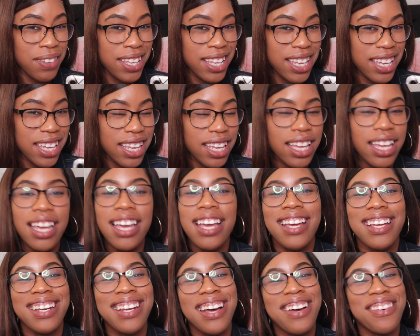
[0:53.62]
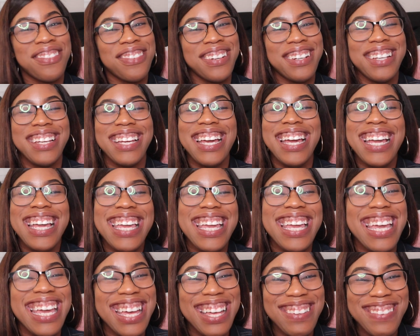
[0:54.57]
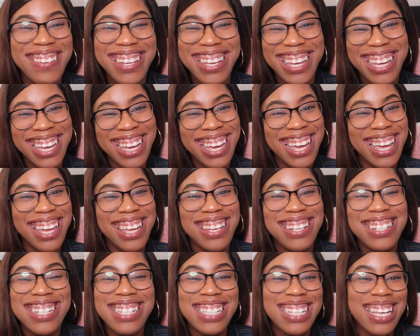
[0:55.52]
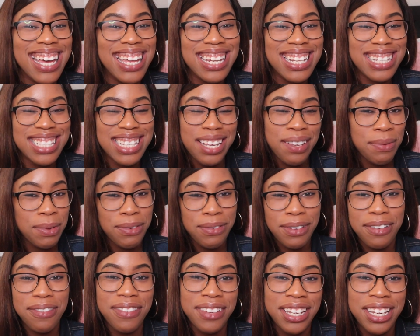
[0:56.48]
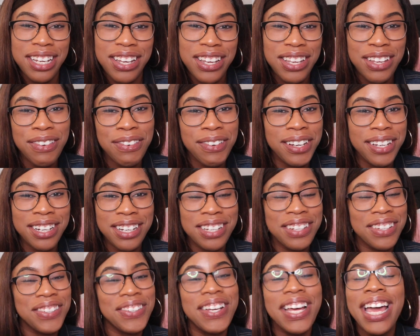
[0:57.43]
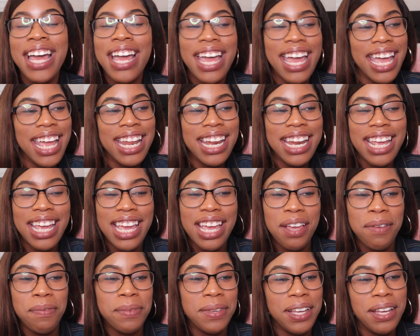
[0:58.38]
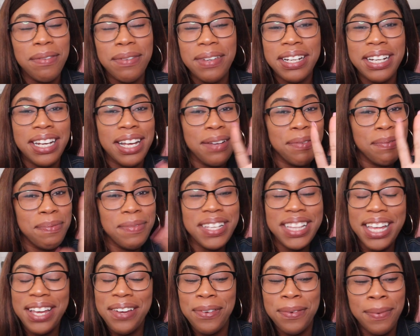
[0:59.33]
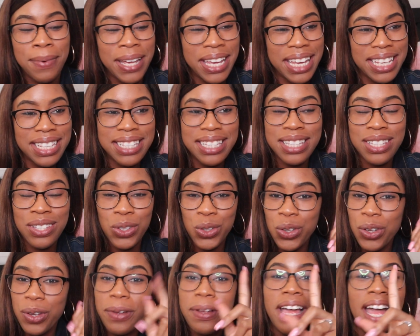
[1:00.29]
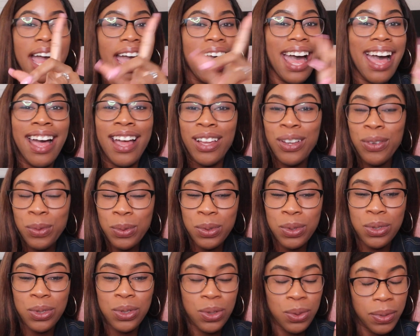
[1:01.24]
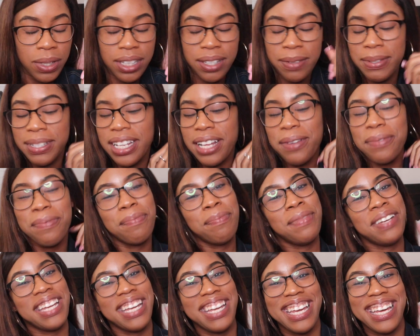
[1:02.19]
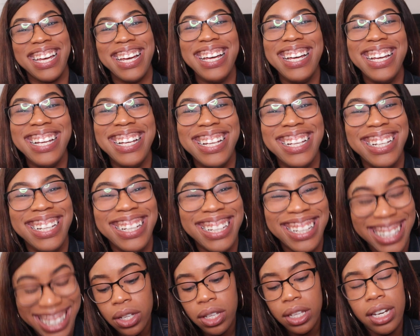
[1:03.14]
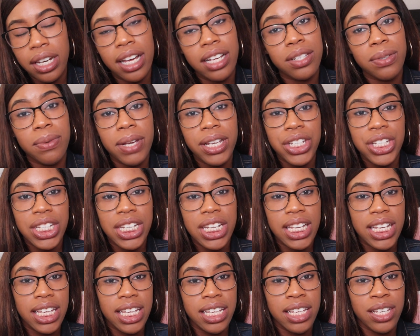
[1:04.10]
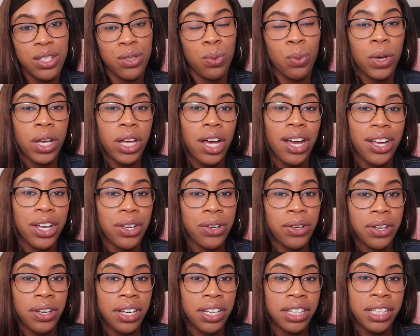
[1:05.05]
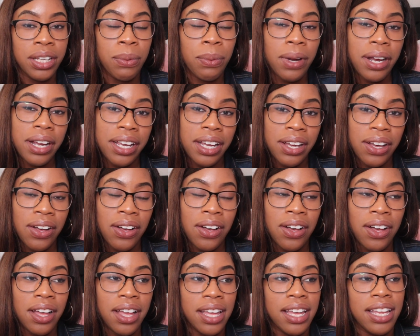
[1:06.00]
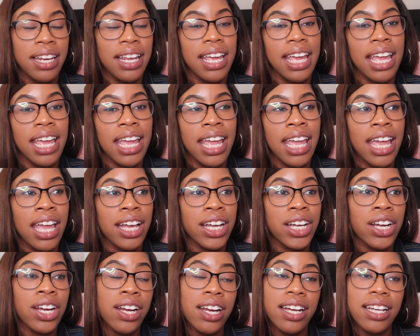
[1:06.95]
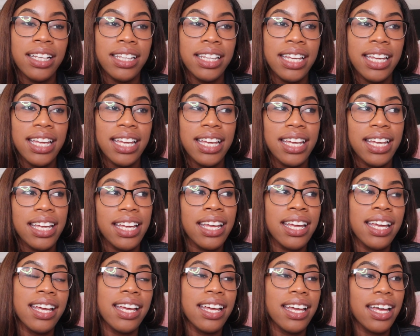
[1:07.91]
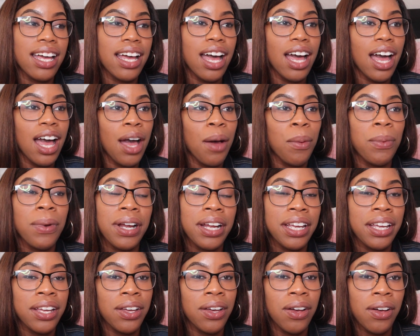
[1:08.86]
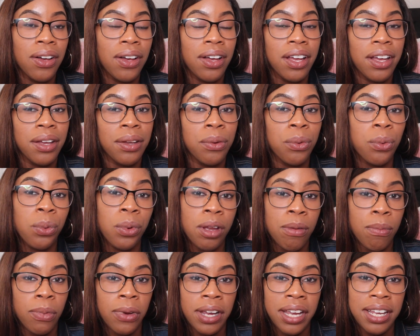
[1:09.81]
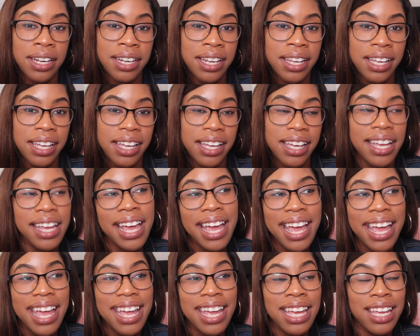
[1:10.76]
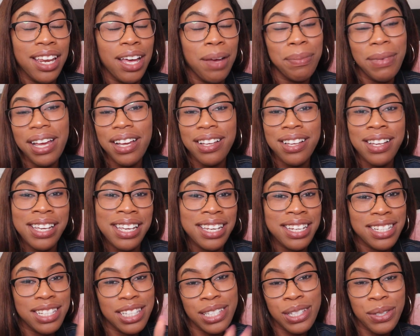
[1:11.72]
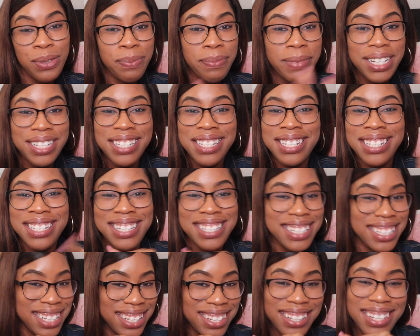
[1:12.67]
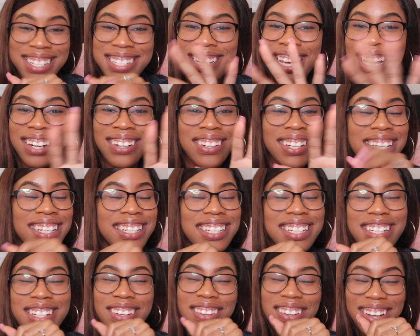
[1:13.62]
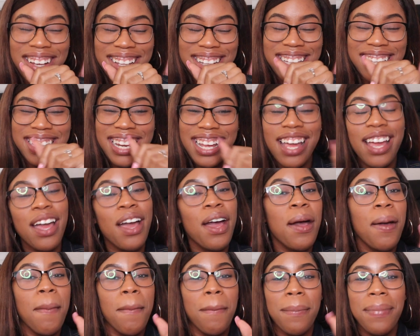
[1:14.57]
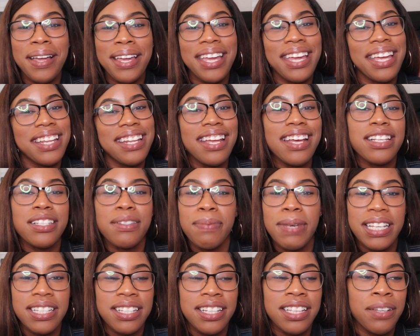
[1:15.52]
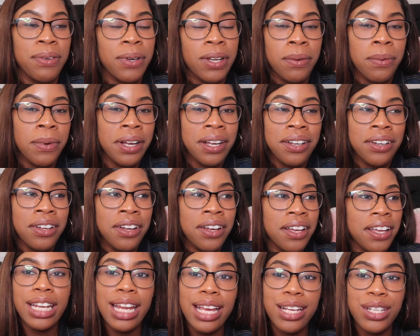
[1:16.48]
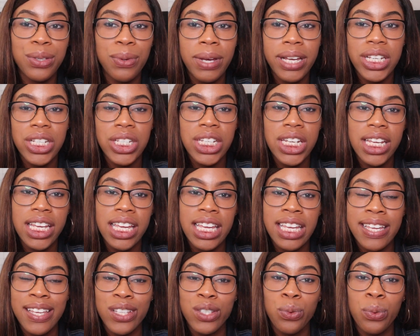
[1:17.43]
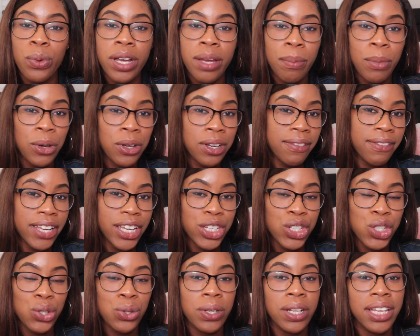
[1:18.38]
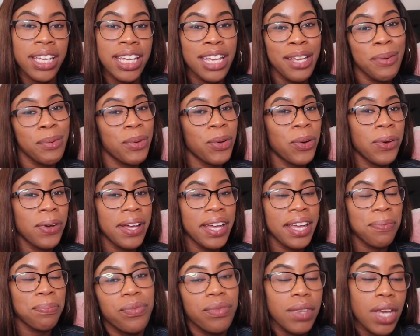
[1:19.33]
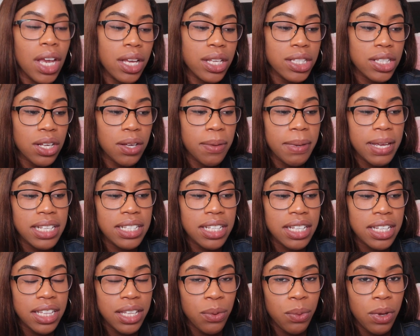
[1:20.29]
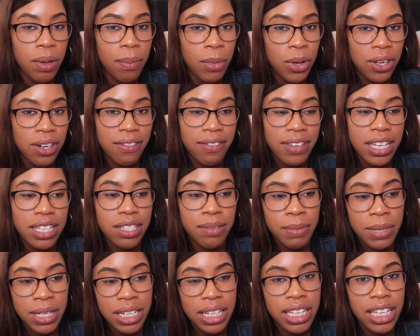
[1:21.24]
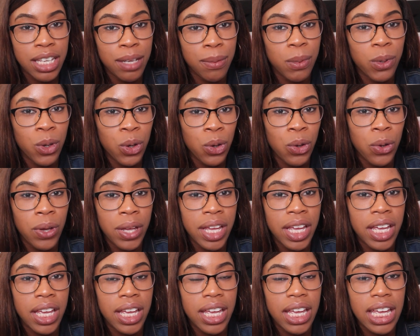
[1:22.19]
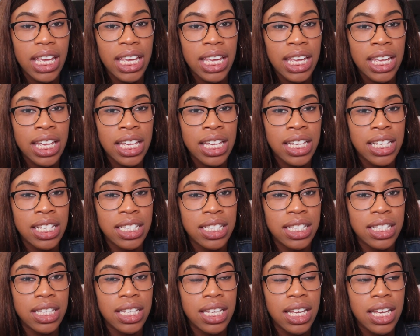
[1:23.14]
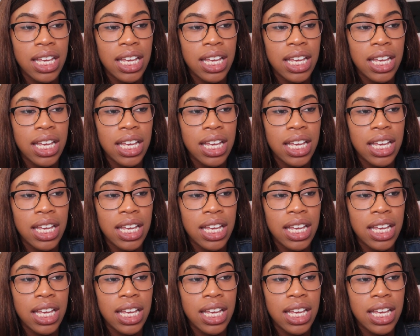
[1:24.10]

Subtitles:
we? Not for real. Yeah, we can. You just gotta tell me what video you wanna do, and then hit me up, and then I'm gonna be like, what's up? How you doing? Let me stop. But yeah. So next question is, what are you currently working on? And currently, I'm working on rebranding. And I'm not gonna get into too much detail because y'all don't need to know all of that. But yeah, that's basically what I'm working on. The next question is, what motivates you to keep going? So basically what motivates me to keep going is,